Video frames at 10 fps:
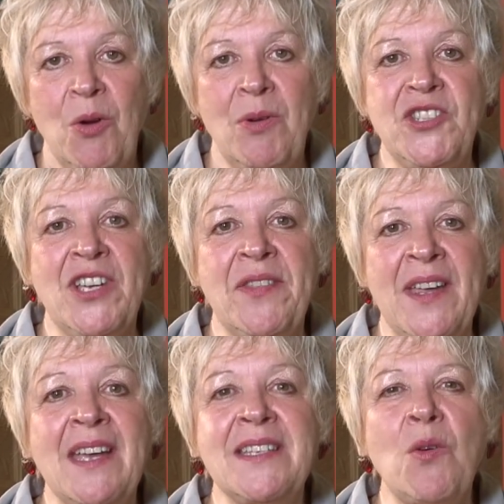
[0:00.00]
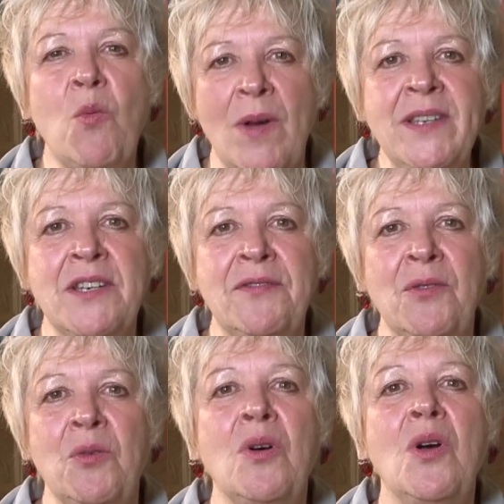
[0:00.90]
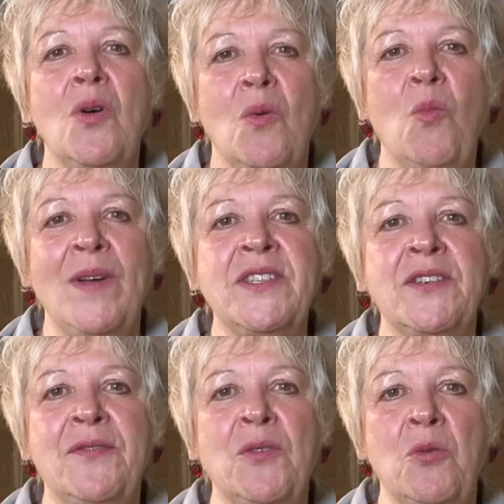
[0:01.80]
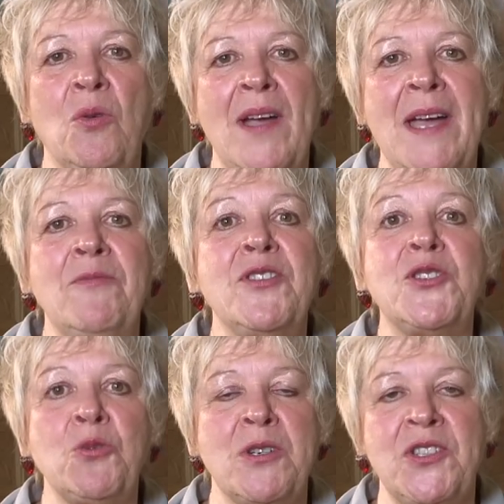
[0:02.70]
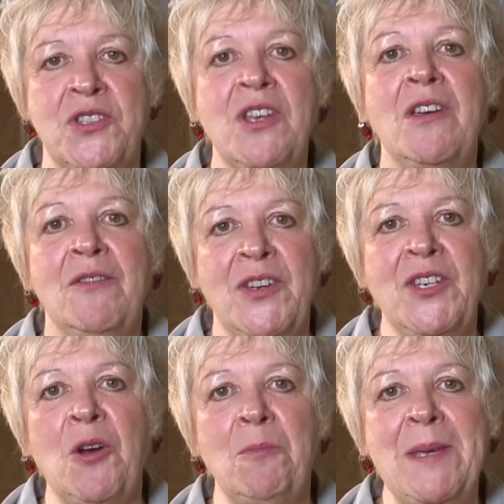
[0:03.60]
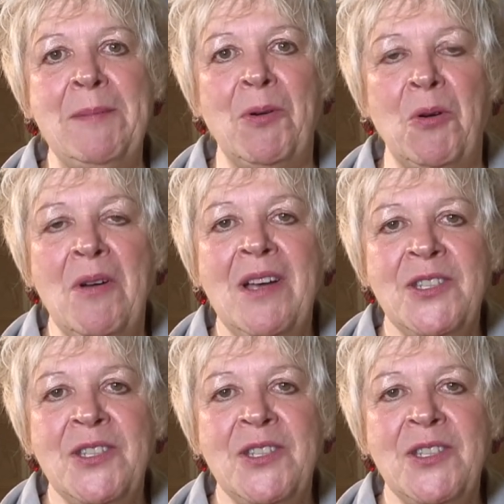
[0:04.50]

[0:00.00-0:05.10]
which I think is a wonderful, wonderful resource for young people.